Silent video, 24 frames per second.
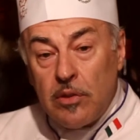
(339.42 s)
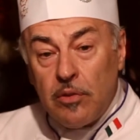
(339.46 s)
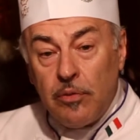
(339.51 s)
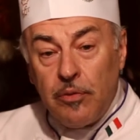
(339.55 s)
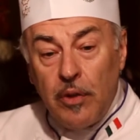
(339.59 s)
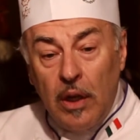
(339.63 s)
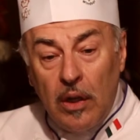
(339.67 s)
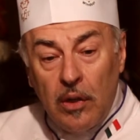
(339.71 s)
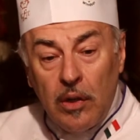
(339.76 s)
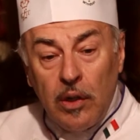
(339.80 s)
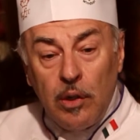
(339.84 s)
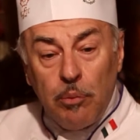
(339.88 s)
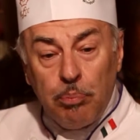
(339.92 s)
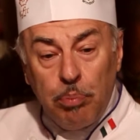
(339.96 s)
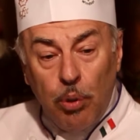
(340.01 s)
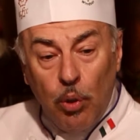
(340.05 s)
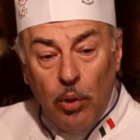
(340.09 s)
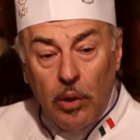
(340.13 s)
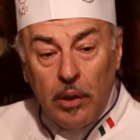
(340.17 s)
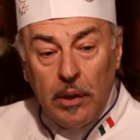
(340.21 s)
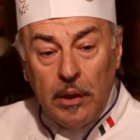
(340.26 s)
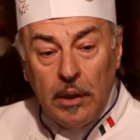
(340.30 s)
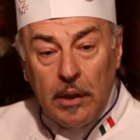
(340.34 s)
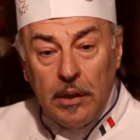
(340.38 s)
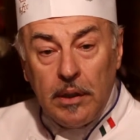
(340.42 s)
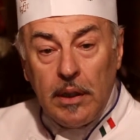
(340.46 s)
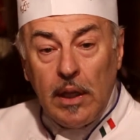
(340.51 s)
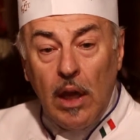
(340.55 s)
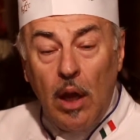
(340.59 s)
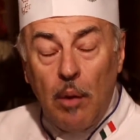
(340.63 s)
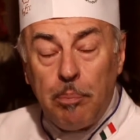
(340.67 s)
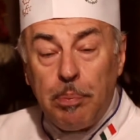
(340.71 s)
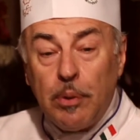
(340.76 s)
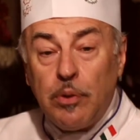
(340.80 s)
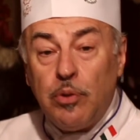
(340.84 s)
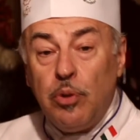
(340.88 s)
is very important, and the
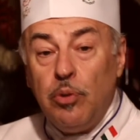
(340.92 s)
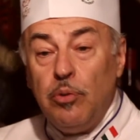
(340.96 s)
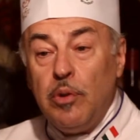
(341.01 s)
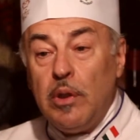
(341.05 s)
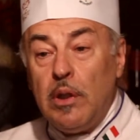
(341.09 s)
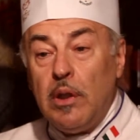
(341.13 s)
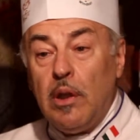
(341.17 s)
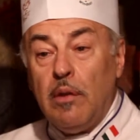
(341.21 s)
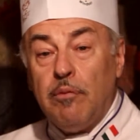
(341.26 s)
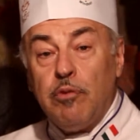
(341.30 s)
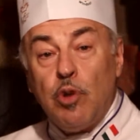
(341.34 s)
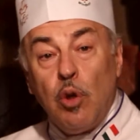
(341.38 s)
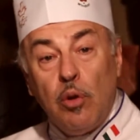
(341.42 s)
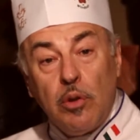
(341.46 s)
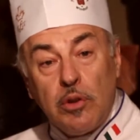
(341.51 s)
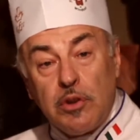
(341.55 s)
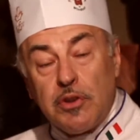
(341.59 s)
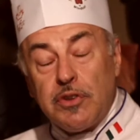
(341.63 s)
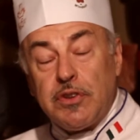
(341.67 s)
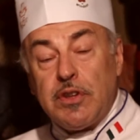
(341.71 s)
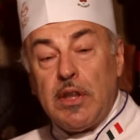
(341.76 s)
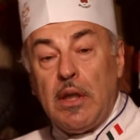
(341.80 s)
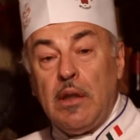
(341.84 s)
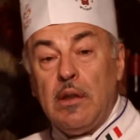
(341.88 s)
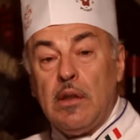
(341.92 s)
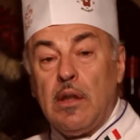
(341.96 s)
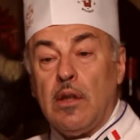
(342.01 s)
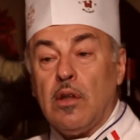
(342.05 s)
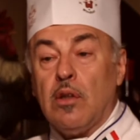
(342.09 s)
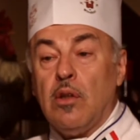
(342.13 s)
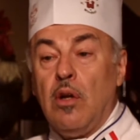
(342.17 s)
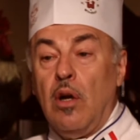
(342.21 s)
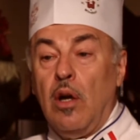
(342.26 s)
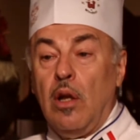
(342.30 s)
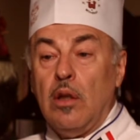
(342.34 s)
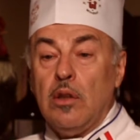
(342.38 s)
opportunity of going to St.
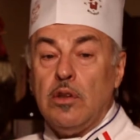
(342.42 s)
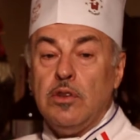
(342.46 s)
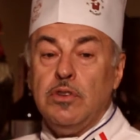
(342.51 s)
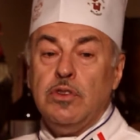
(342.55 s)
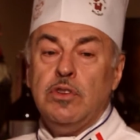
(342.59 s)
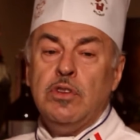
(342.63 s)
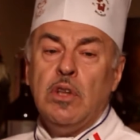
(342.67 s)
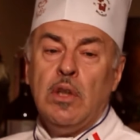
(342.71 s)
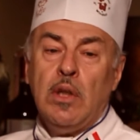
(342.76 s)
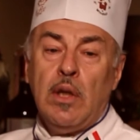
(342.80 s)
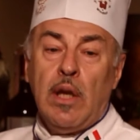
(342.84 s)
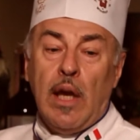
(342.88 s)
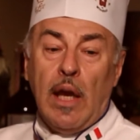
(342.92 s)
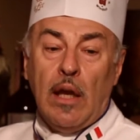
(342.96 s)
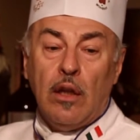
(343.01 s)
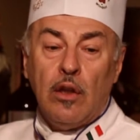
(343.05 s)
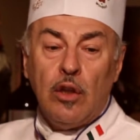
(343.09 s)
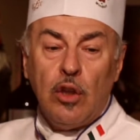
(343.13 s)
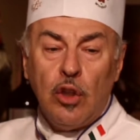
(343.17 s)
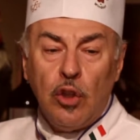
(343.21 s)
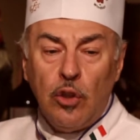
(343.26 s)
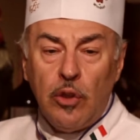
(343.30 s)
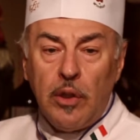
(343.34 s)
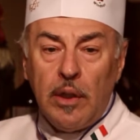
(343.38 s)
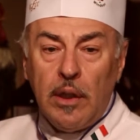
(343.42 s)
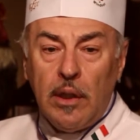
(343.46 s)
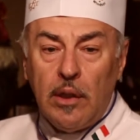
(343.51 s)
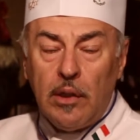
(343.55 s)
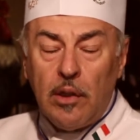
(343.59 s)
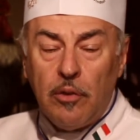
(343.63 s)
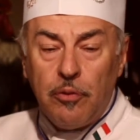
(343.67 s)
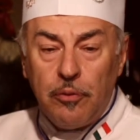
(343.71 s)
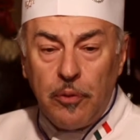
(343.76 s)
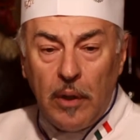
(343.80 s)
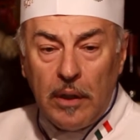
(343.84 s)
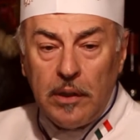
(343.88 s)
Clair College and
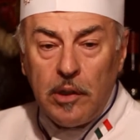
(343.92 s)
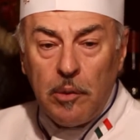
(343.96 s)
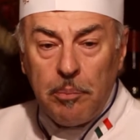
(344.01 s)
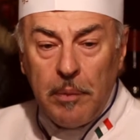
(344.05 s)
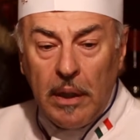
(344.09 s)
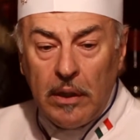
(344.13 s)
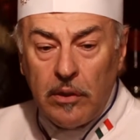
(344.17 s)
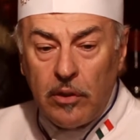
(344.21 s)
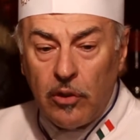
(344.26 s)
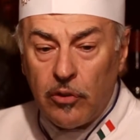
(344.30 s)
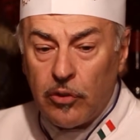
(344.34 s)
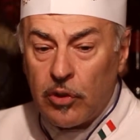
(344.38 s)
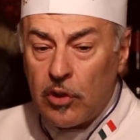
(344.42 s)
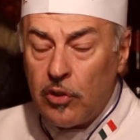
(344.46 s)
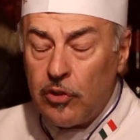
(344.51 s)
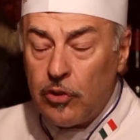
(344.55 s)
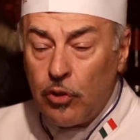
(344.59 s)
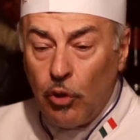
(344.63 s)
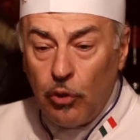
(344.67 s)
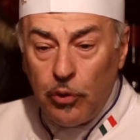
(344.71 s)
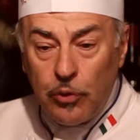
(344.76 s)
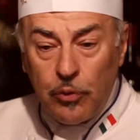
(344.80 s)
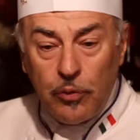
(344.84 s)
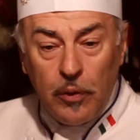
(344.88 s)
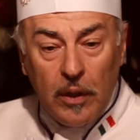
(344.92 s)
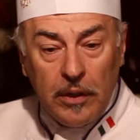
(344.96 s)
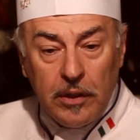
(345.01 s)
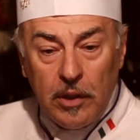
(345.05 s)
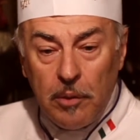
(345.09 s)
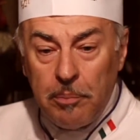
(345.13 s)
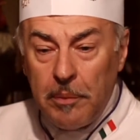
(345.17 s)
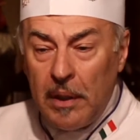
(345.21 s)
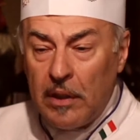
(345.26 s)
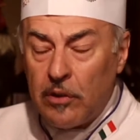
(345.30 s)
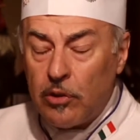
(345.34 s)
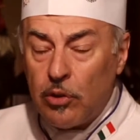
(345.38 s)
learning the fundamentals, because those
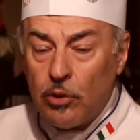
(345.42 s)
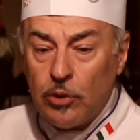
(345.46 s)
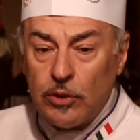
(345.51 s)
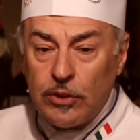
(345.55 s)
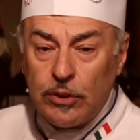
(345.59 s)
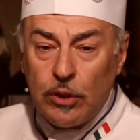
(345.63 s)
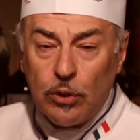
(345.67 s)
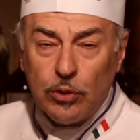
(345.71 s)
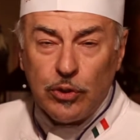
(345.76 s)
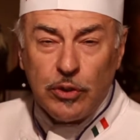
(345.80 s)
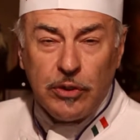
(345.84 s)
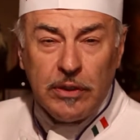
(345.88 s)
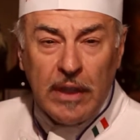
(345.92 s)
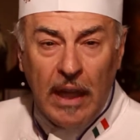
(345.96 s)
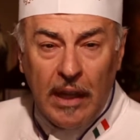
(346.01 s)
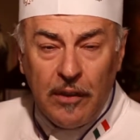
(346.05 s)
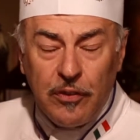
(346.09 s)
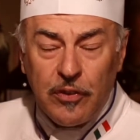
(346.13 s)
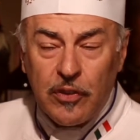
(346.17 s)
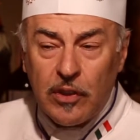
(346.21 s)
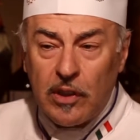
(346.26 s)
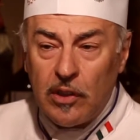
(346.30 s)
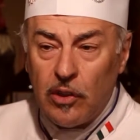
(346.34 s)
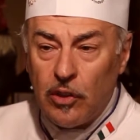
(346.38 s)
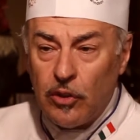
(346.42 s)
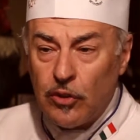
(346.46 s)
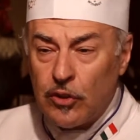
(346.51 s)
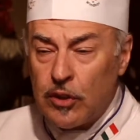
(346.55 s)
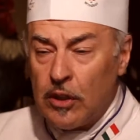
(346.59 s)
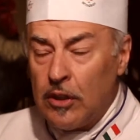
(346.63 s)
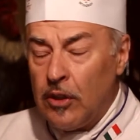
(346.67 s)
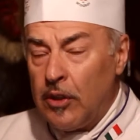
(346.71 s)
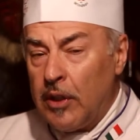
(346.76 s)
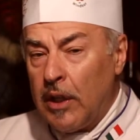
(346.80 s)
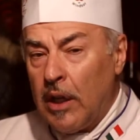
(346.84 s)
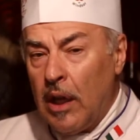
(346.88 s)
fundamentals, those knife
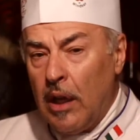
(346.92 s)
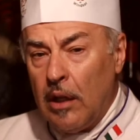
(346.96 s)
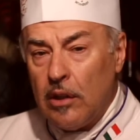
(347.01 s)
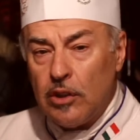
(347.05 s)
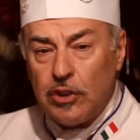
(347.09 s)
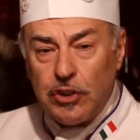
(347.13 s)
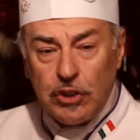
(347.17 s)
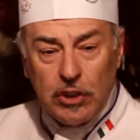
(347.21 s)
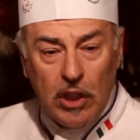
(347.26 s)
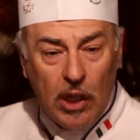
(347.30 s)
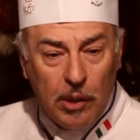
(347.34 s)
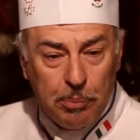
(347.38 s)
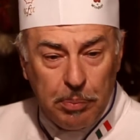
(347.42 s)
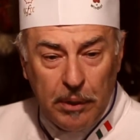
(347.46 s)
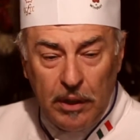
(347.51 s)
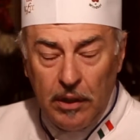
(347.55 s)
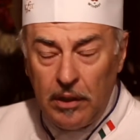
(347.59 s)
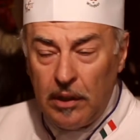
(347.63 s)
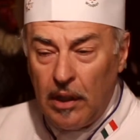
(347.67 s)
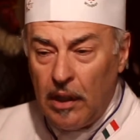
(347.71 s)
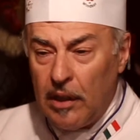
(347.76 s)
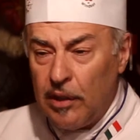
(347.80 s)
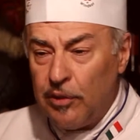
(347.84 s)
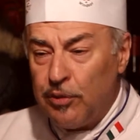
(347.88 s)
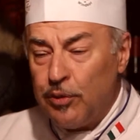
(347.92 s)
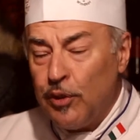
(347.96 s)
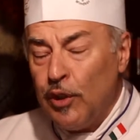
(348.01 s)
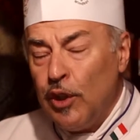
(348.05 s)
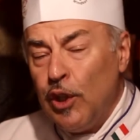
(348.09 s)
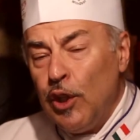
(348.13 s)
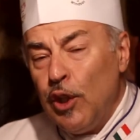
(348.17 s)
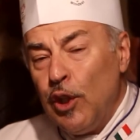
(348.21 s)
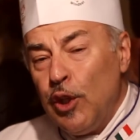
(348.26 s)
skills, learning how to sharpen a knife,